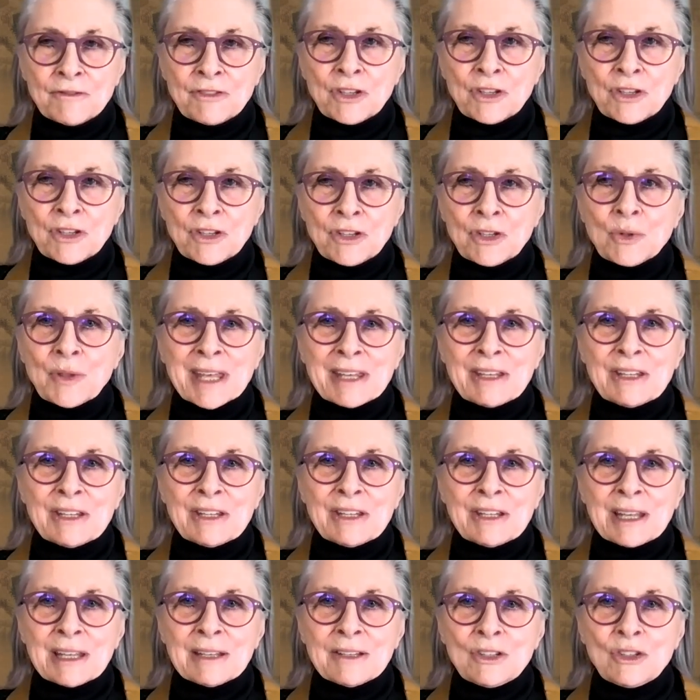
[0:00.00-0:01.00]
view that
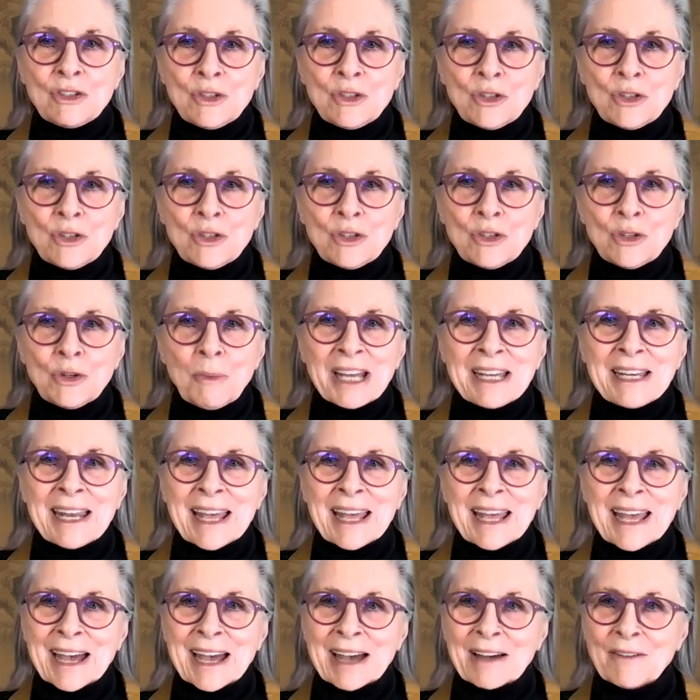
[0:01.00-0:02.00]
you
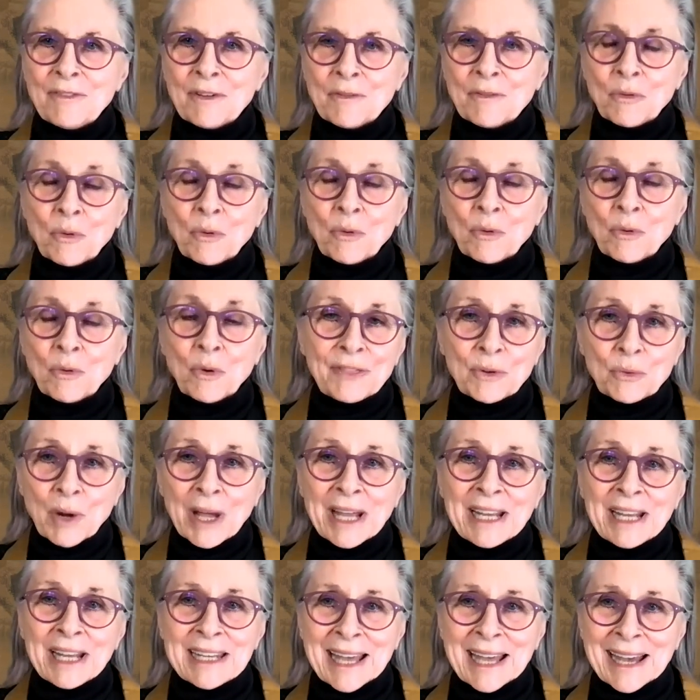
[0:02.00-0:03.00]
might have of what the
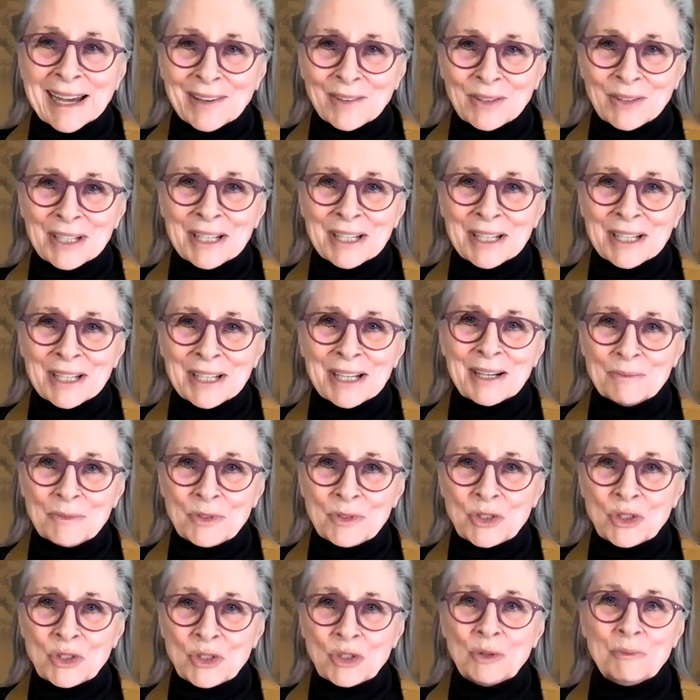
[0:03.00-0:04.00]
right
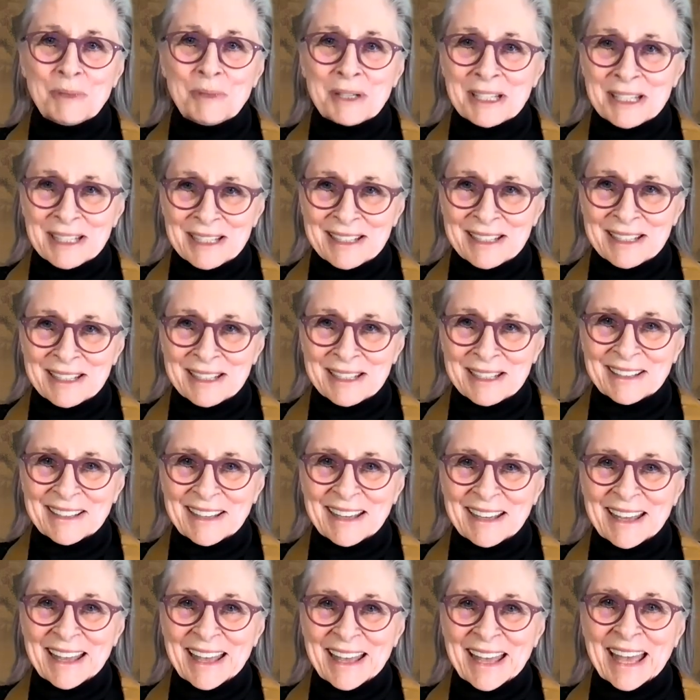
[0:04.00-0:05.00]
outcome should be
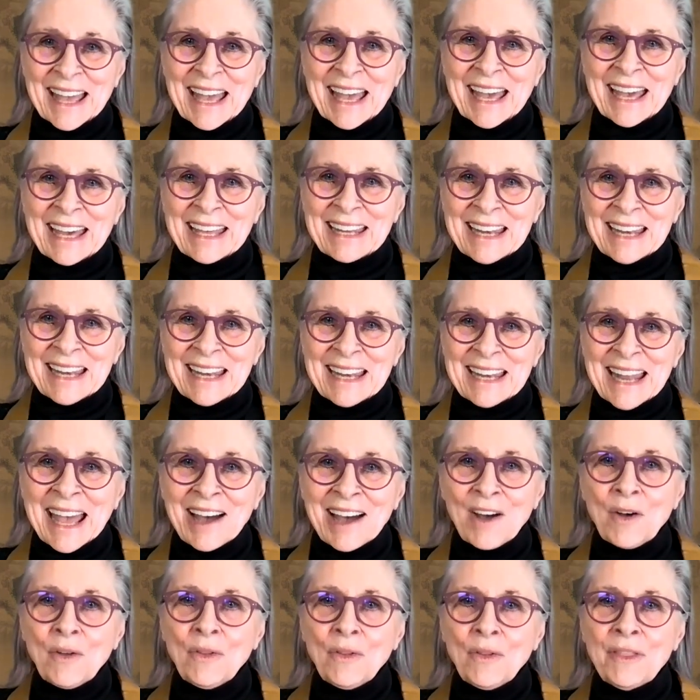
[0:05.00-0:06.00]
and
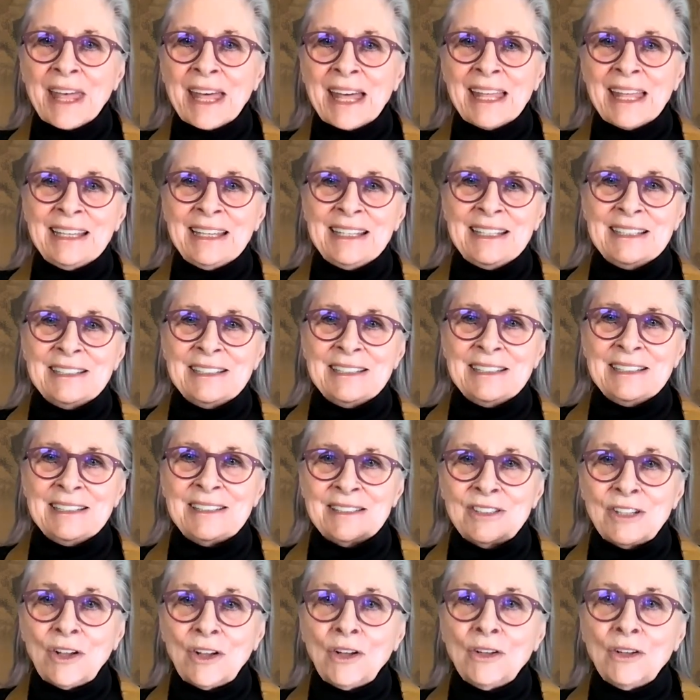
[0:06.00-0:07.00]
how that
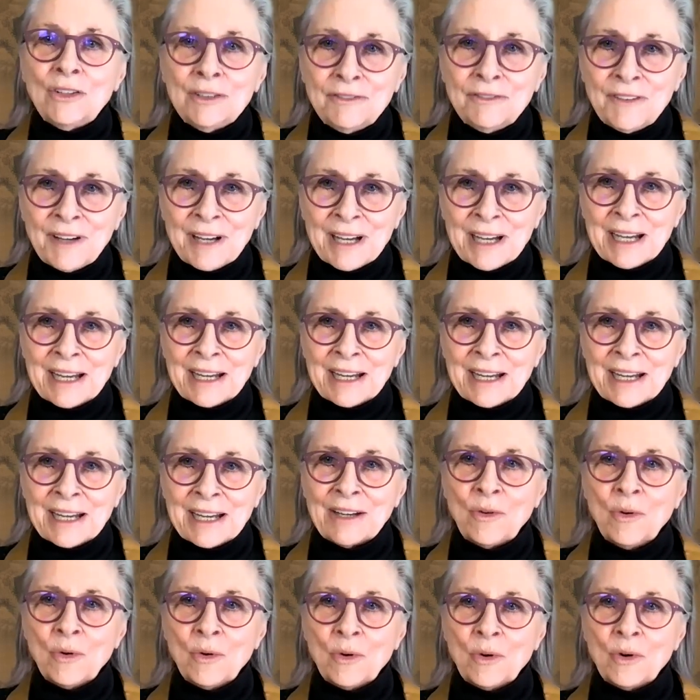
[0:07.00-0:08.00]
is
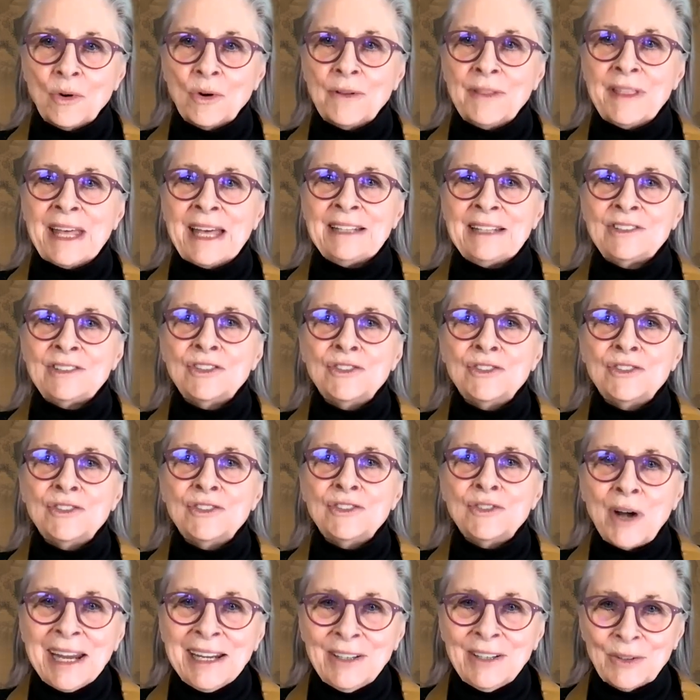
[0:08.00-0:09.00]
stultifying or that
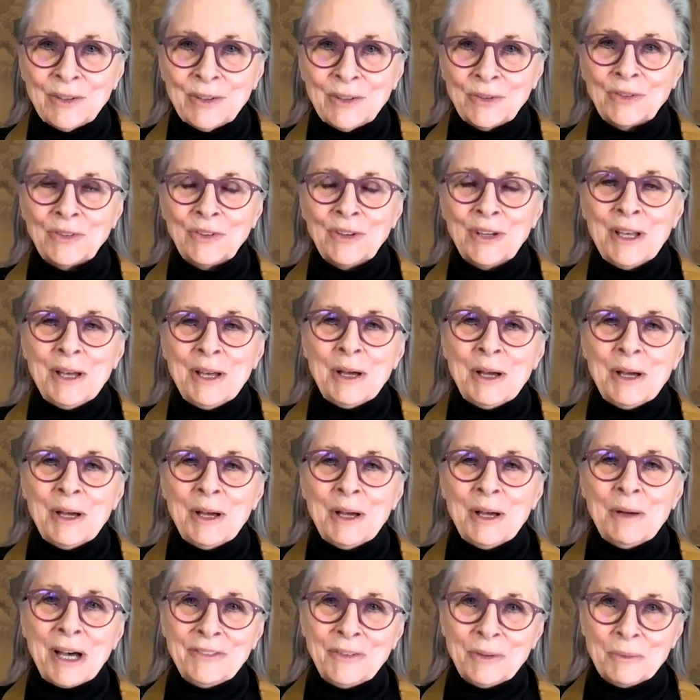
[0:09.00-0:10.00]
strangles
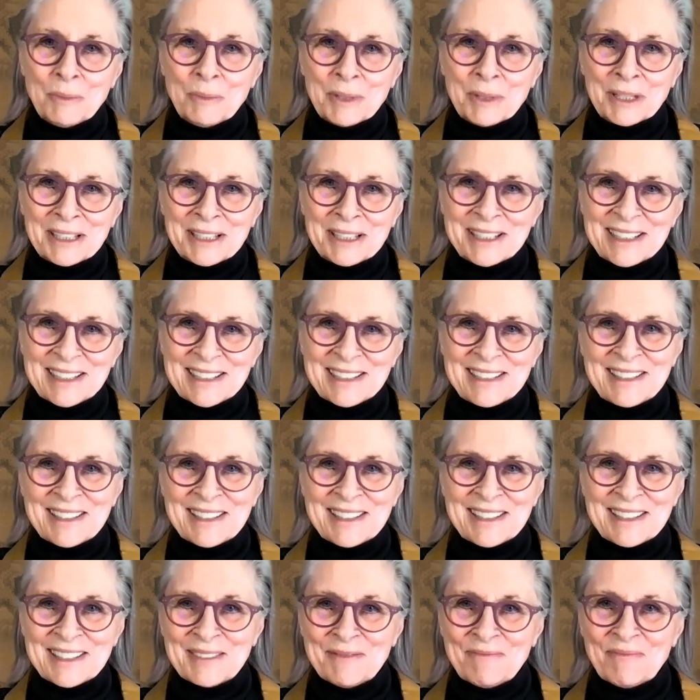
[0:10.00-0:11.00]

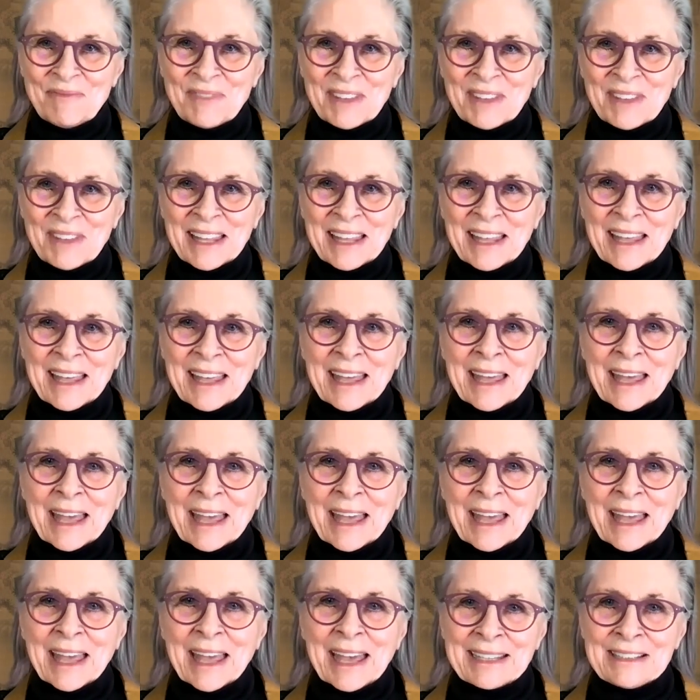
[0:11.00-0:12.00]
possibilities.
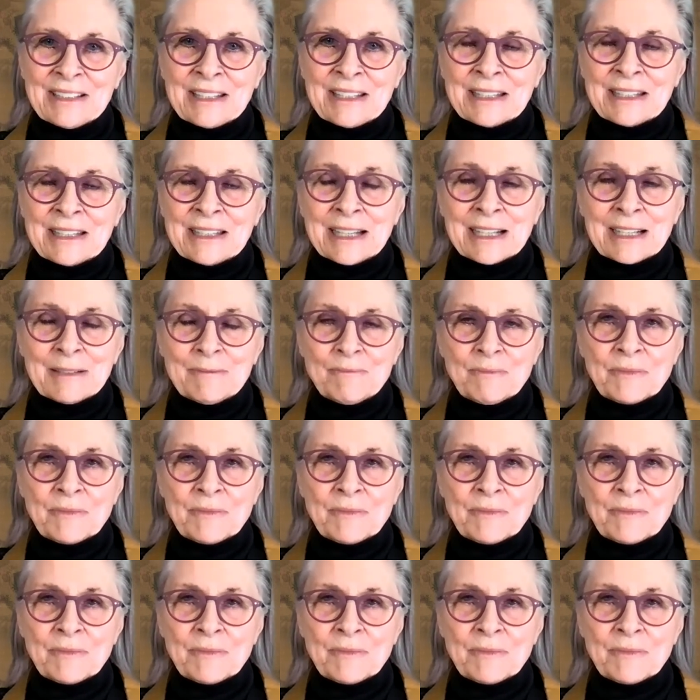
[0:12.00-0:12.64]
And